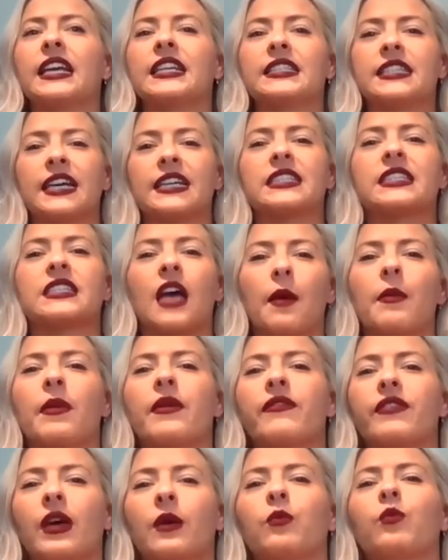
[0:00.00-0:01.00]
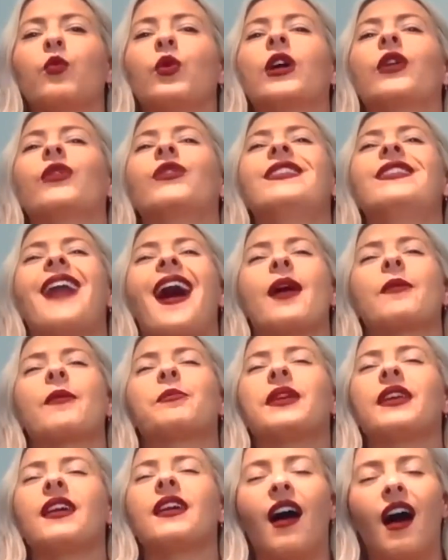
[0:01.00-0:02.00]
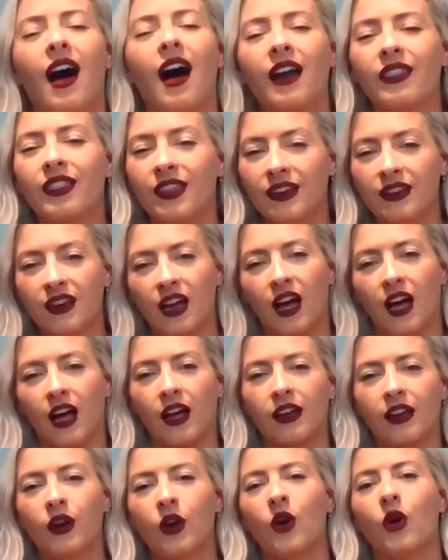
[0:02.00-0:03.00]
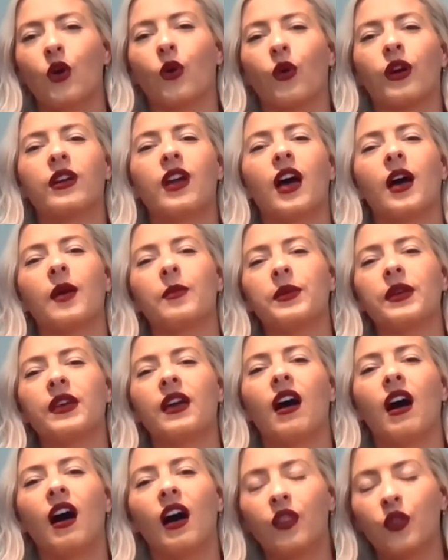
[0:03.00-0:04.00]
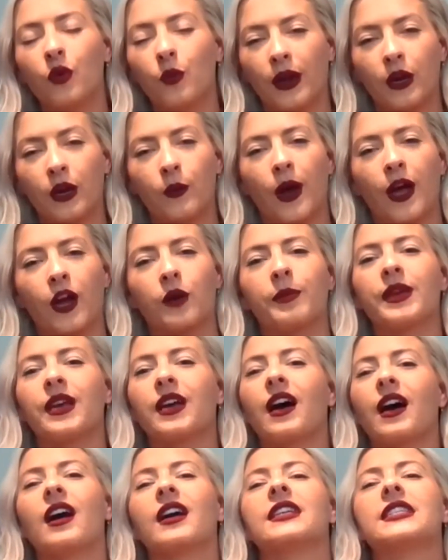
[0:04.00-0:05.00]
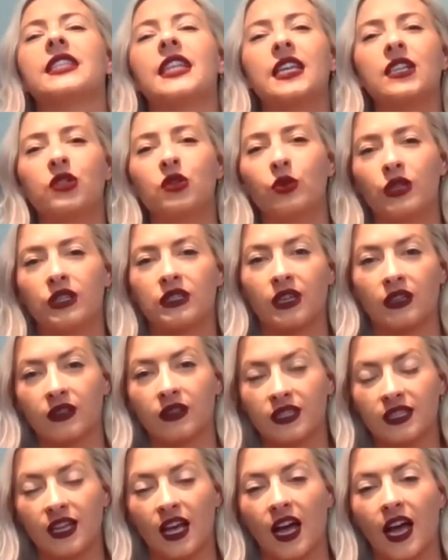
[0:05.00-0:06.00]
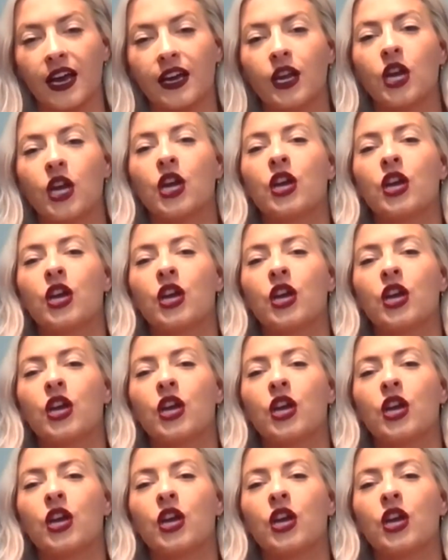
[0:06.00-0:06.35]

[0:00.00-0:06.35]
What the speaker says: is that some of them will not be on The Knot or not be on the Wedding Wire because they do this on the side.